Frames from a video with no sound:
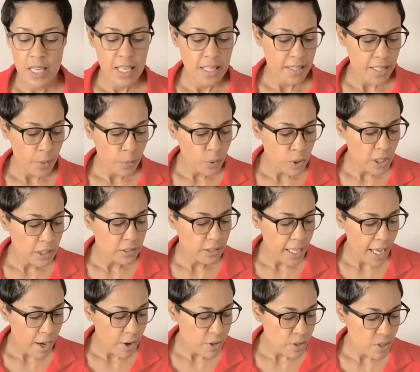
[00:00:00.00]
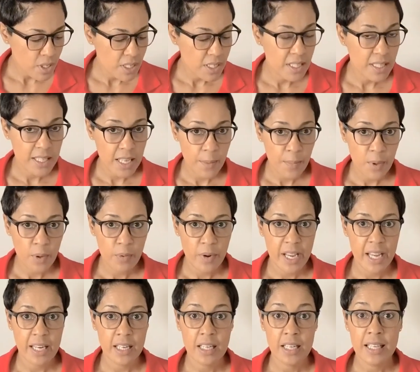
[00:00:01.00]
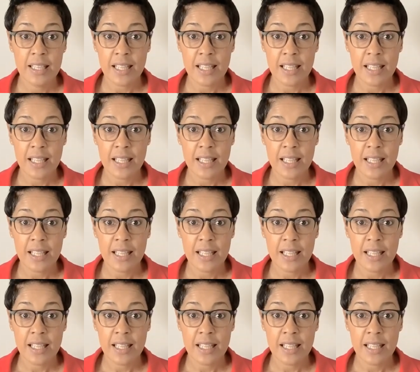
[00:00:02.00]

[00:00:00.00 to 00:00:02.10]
that will allow you to separate